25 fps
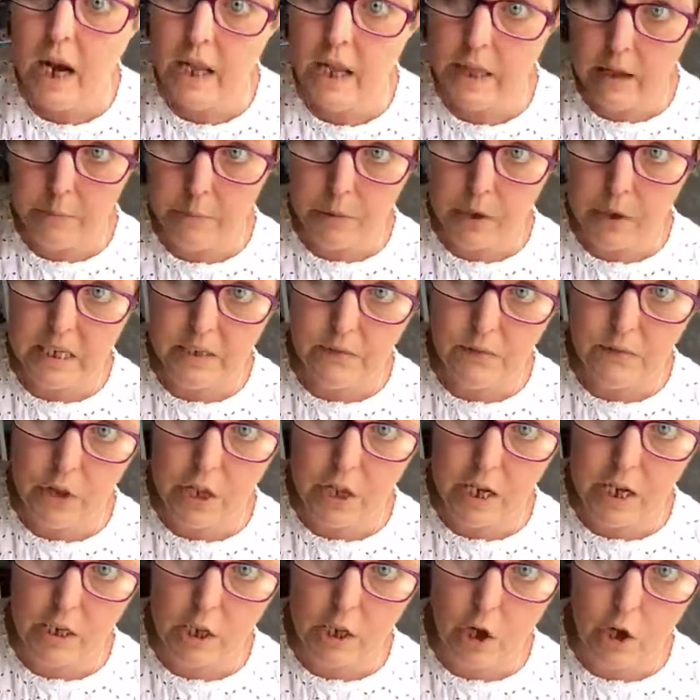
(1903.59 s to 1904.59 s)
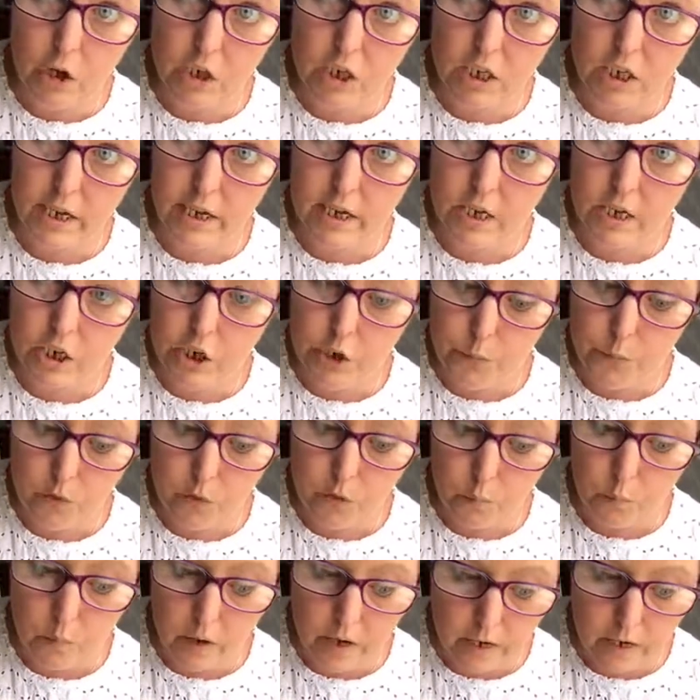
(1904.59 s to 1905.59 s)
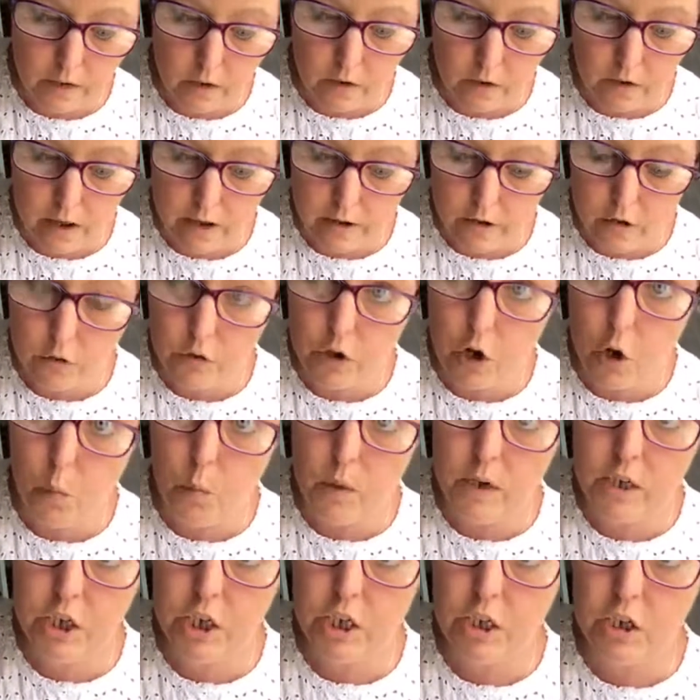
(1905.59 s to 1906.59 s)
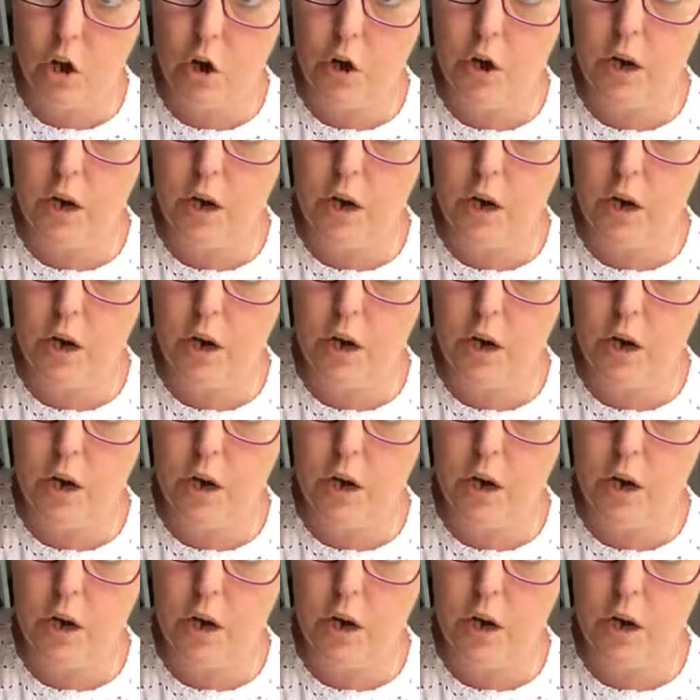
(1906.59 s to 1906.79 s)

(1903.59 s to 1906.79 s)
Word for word: and then press for the alerts like you do with me and then you'll know when she's